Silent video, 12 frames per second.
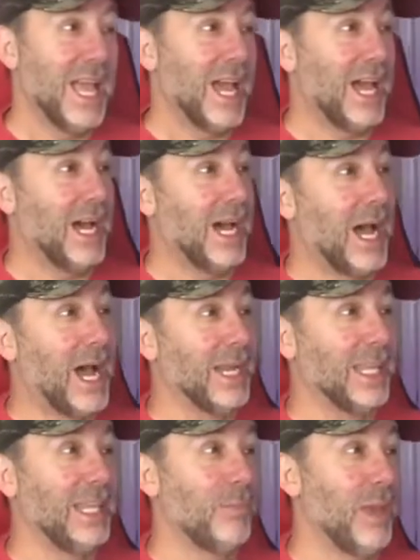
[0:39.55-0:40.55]
On
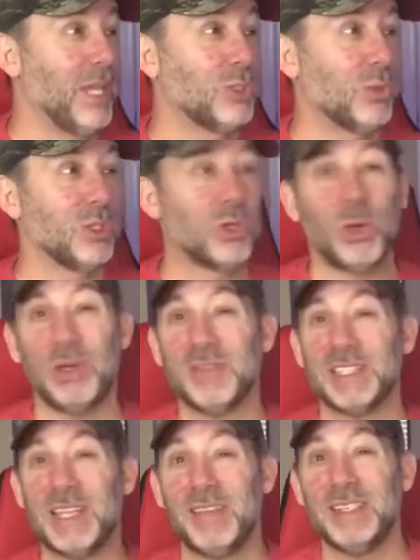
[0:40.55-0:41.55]
eBay, sold a total of
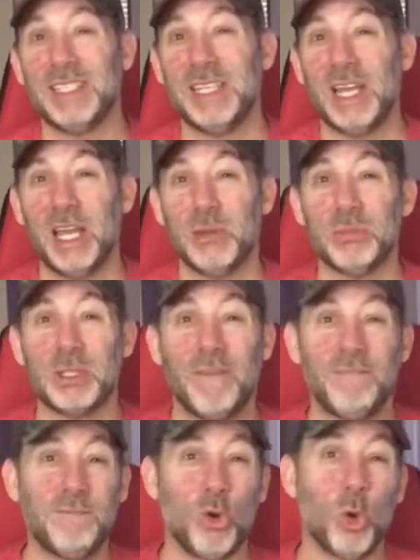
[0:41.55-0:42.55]
17 items,
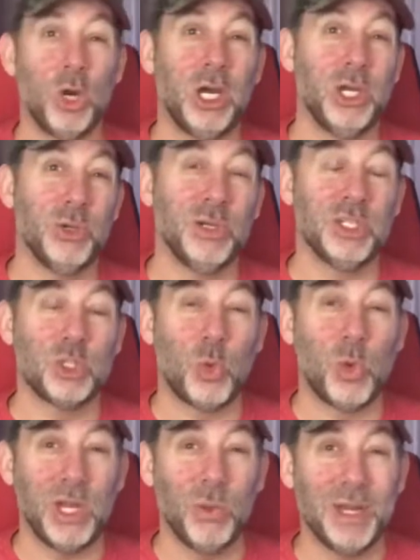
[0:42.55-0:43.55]

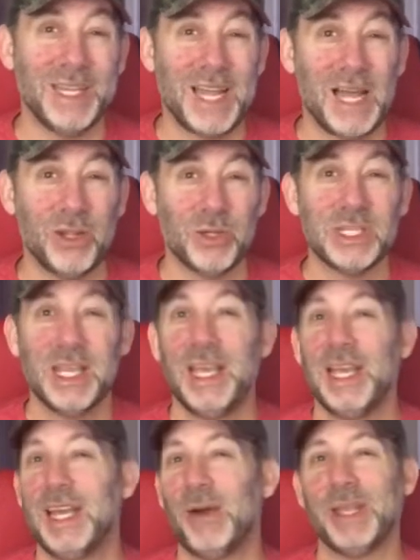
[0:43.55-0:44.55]
$421.
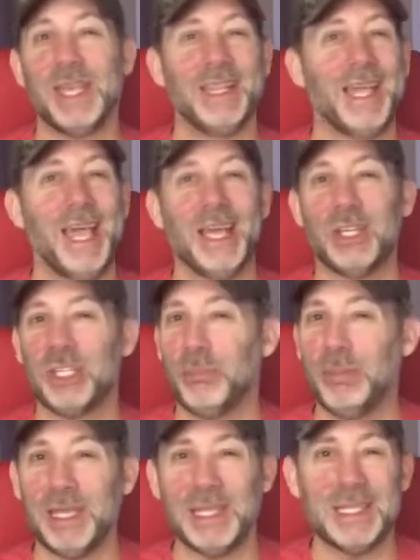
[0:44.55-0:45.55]
Now again, that has
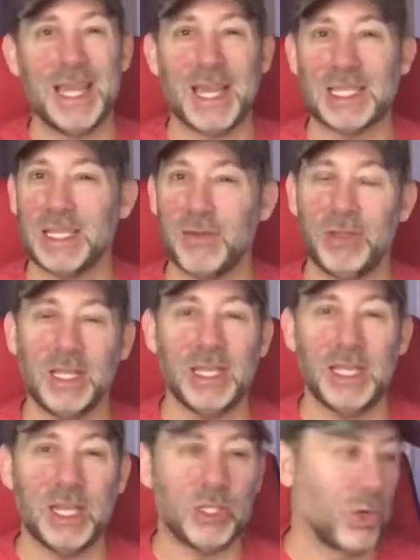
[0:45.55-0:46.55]
shipping and tax and everything in
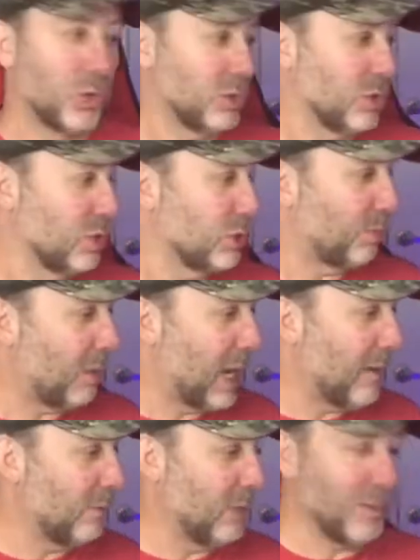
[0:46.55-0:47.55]
that total, so there's
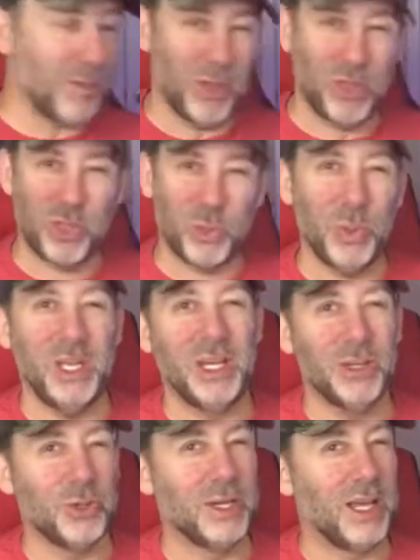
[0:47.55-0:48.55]
probably about
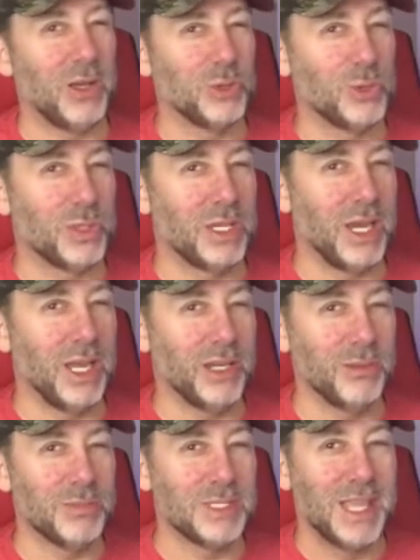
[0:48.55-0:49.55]
$300 worth of
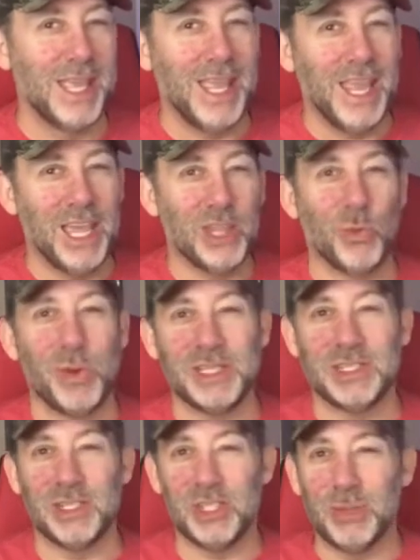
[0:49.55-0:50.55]
items, and the
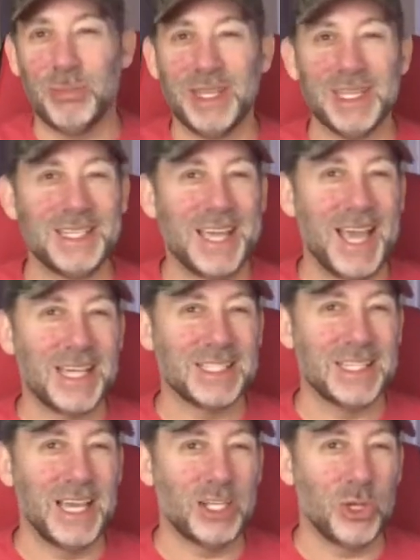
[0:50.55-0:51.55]
rest is shipping and tax
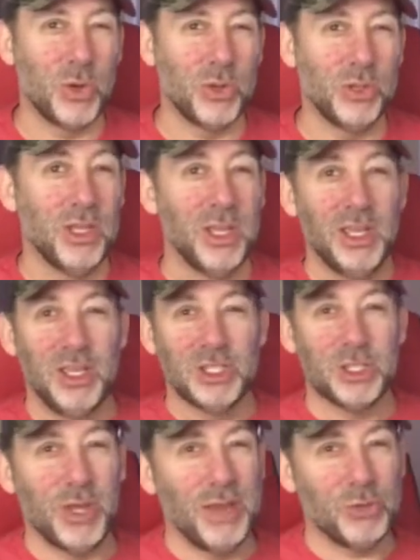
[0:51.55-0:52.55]
in that total.
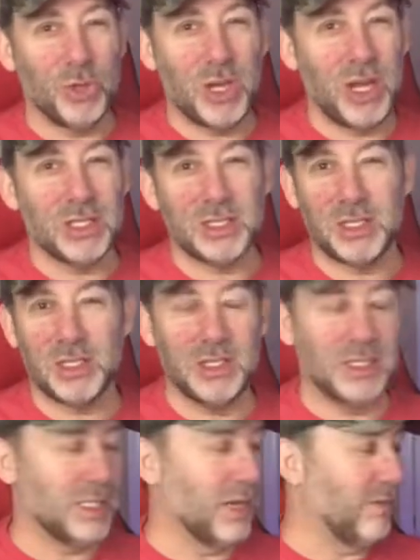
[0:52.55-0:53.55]
So after cost of
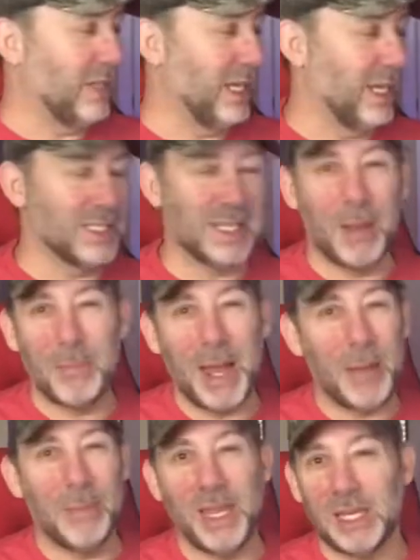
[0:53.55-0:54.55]
goods and everything else, I'm
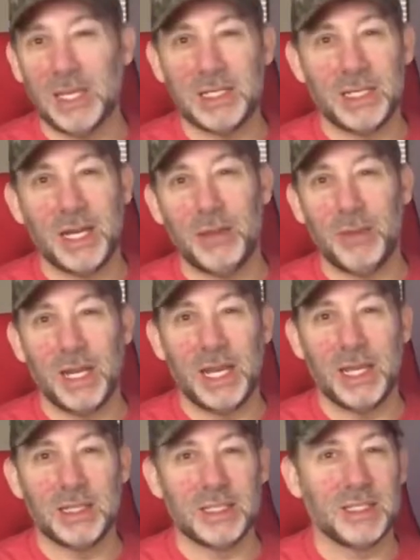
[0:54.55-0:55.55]
not making a ton of money
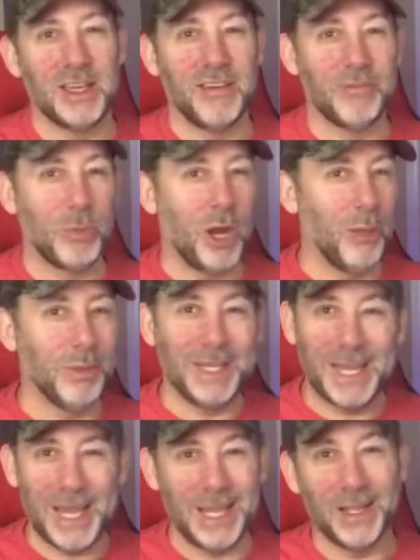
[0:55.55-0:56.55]
on this stuff, probably
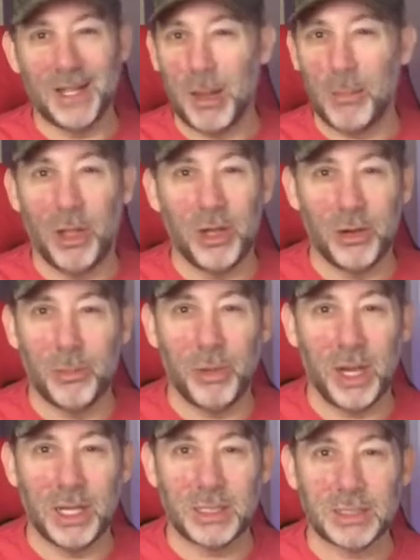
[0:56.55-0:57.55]
netting a couple
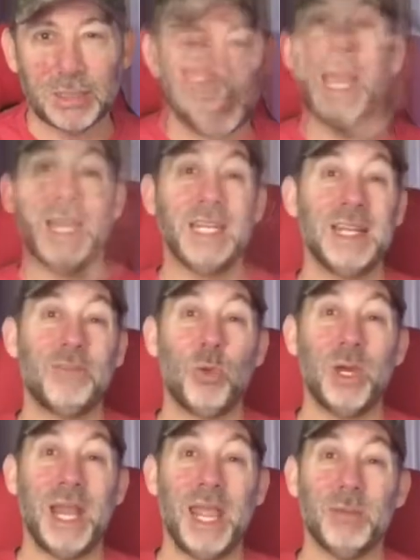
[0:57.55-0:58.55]
$100. I did have
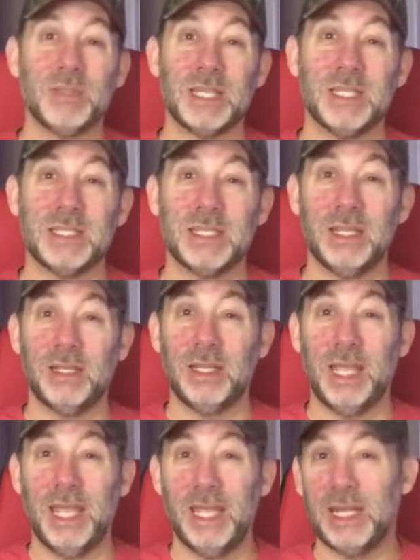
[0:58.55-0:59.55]
one Amazon
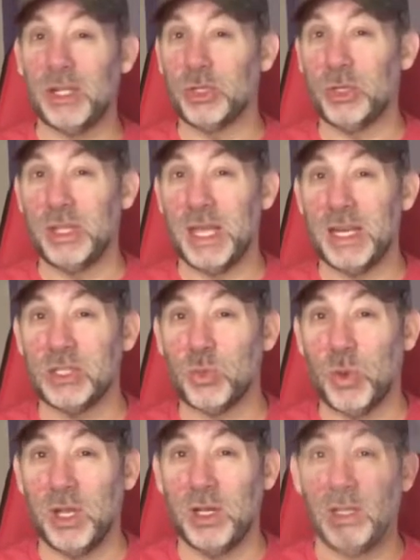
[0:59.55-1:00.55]
sale, and I'll show you that as
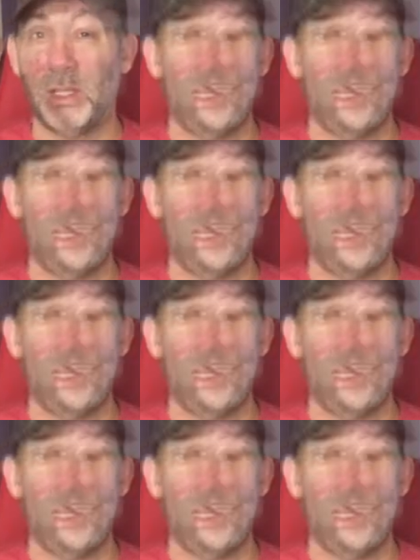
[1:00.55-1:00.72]
well.